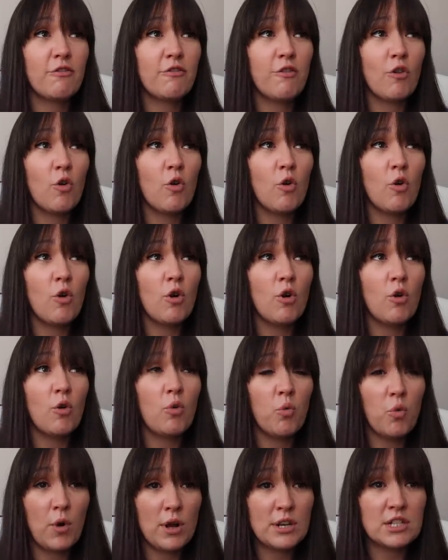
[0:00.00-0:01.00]
for
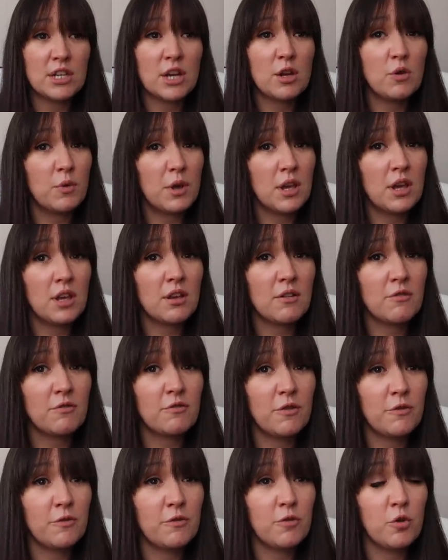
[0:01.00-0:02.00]
one day a
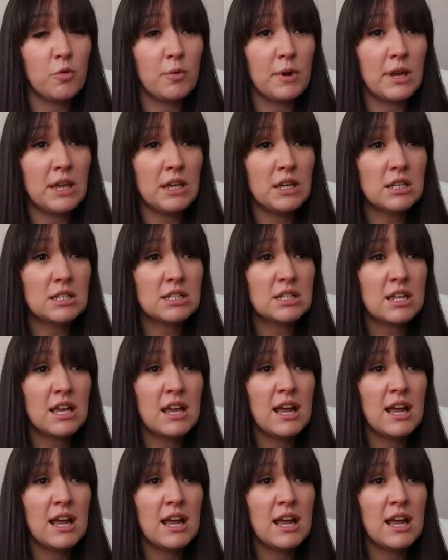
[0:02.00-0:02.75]
week for 4 weeks.